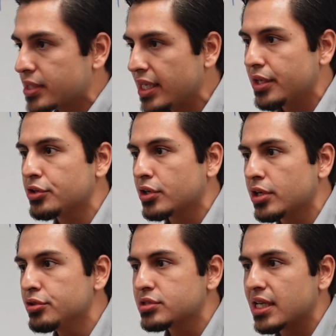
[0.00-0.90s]
thinking you're going
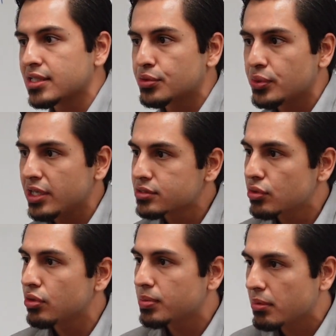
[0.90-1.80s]
to use it as a
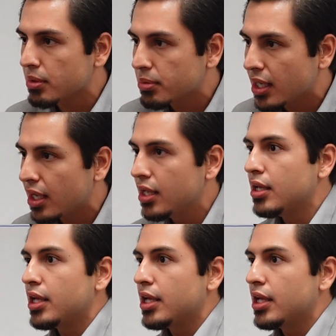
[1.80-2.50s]
rental, blah, blah, blah.